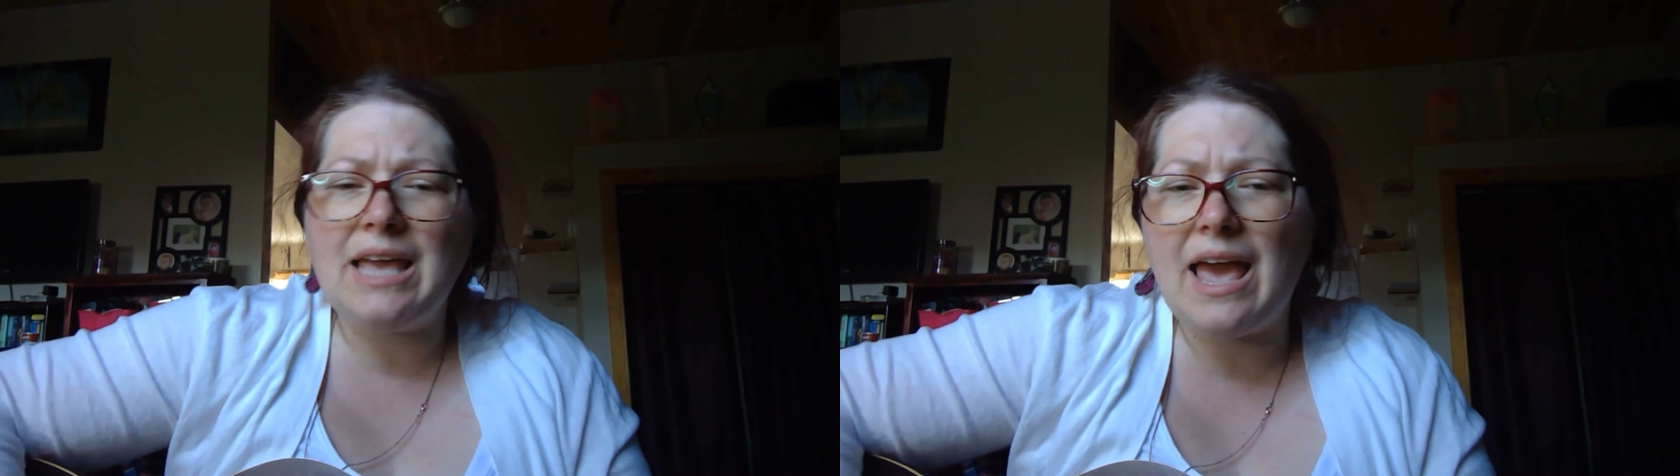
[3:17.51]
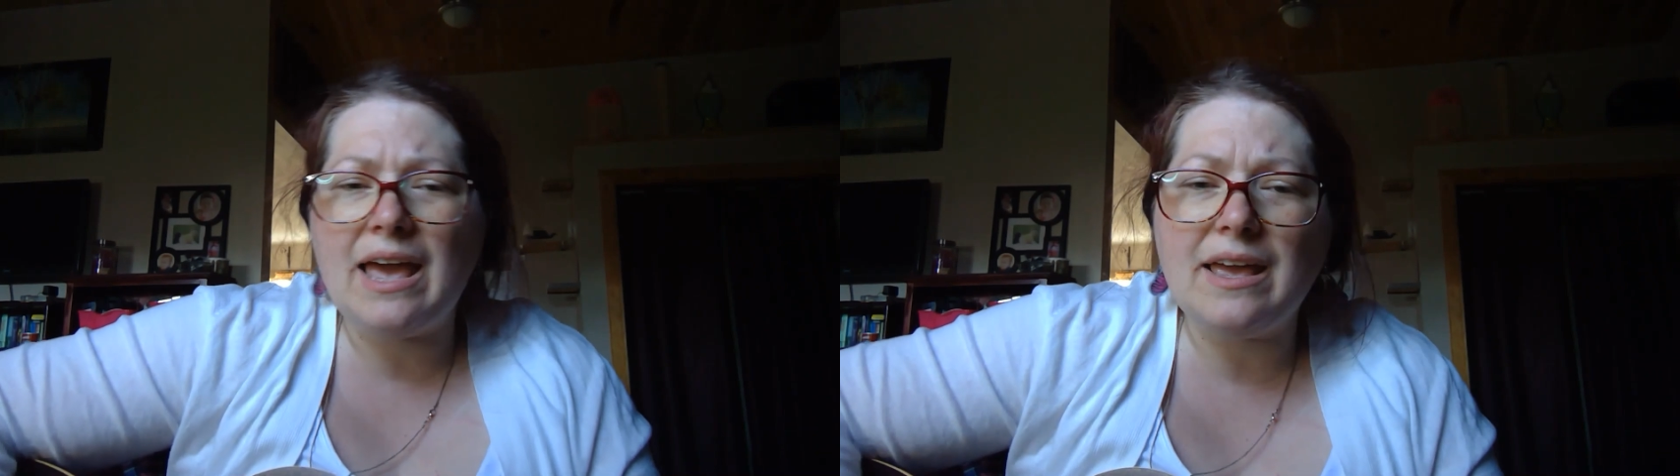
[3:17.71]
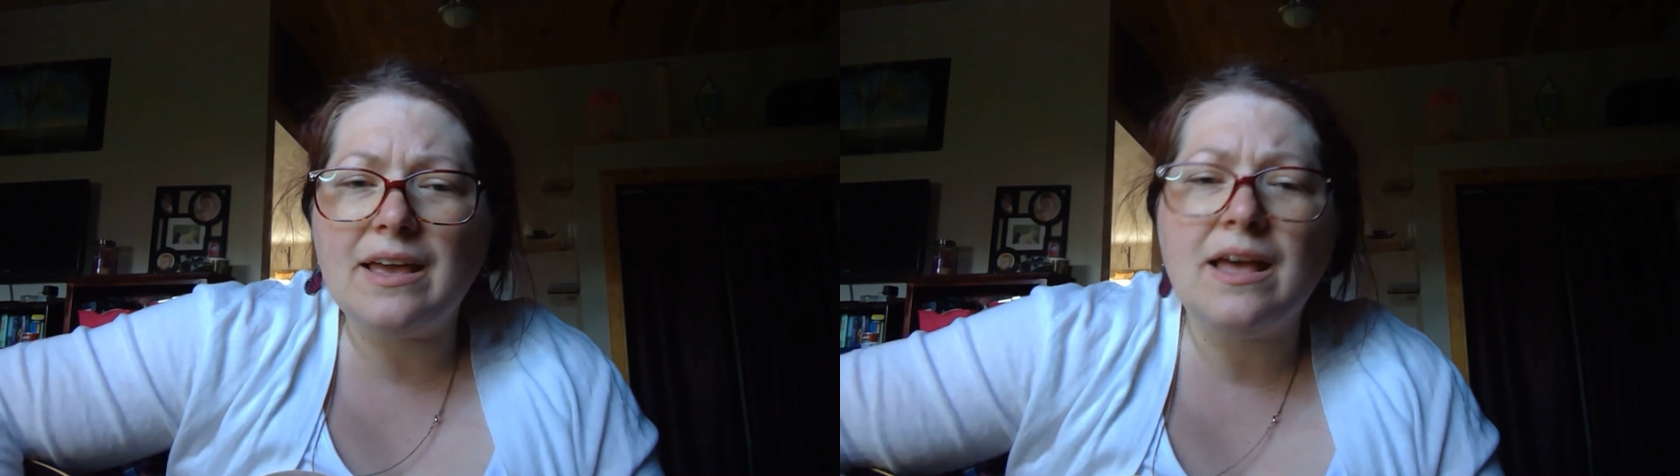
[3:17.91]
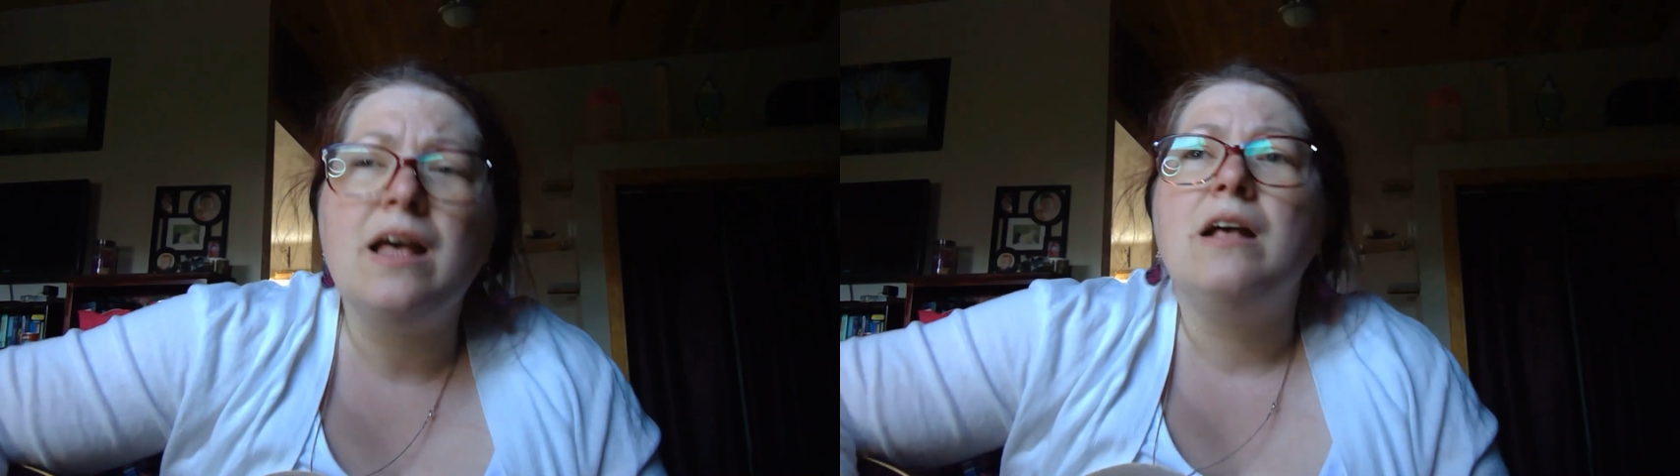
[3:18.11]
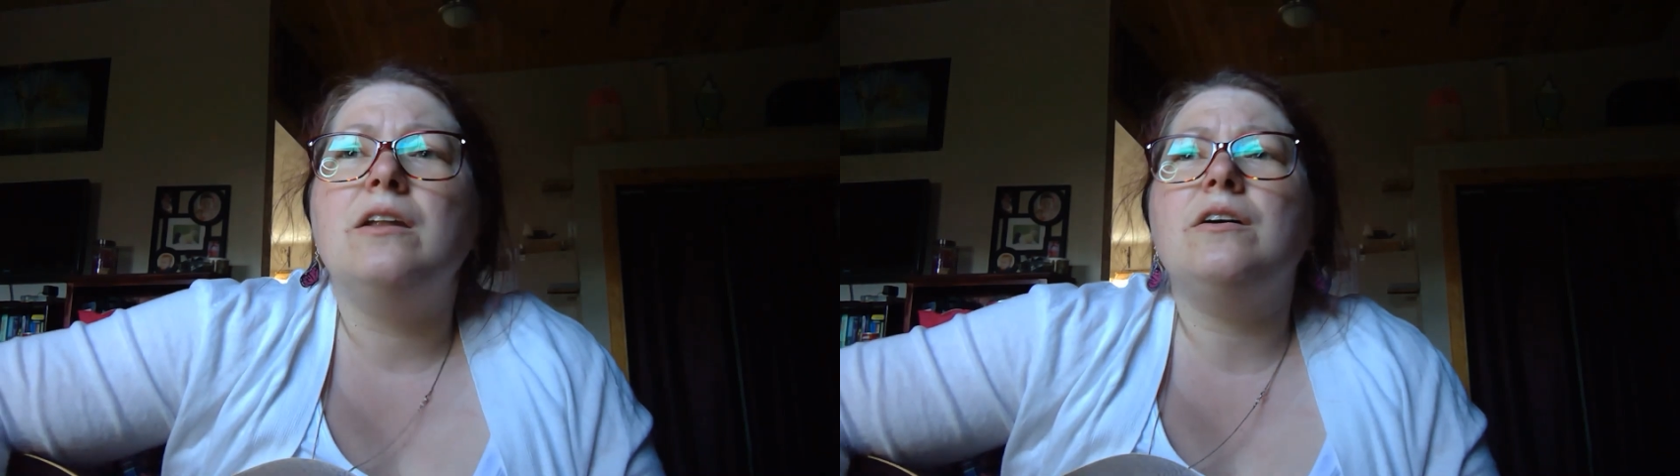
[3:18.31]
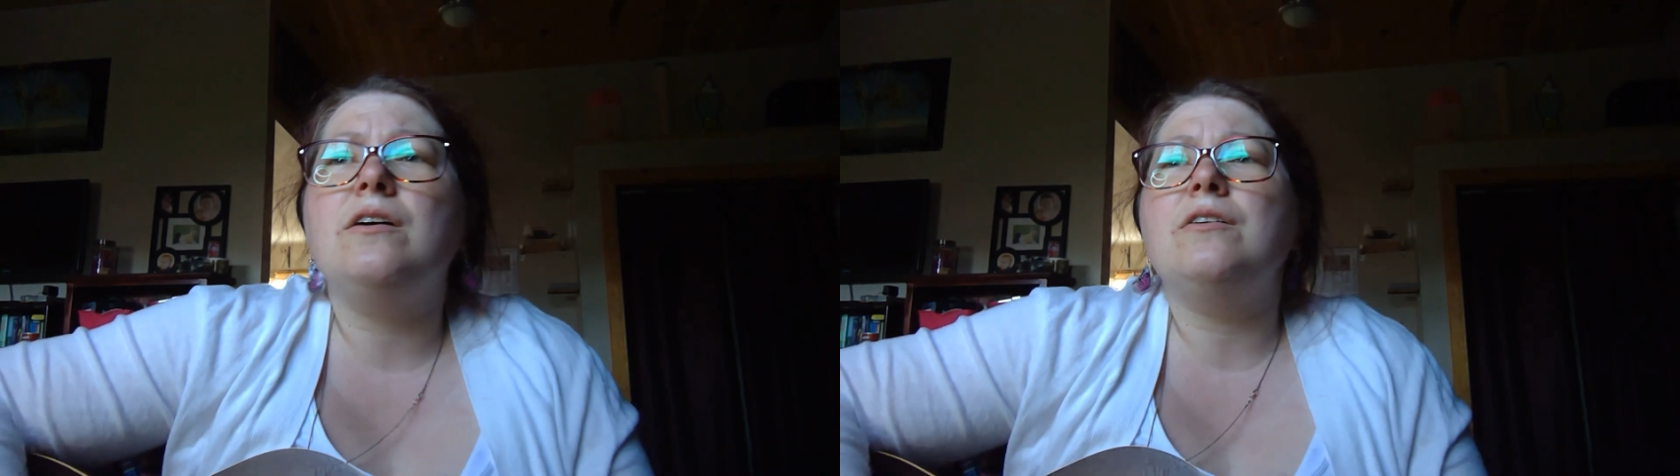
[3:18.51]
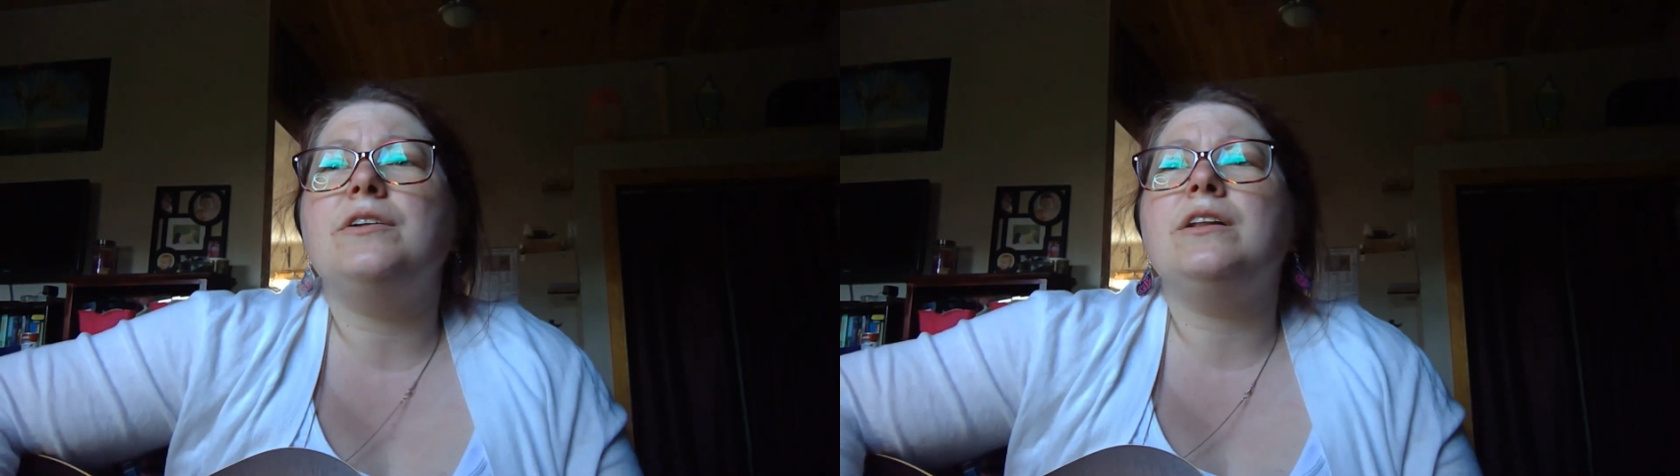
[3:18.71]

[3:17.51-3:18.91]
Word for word: yeah. Lord,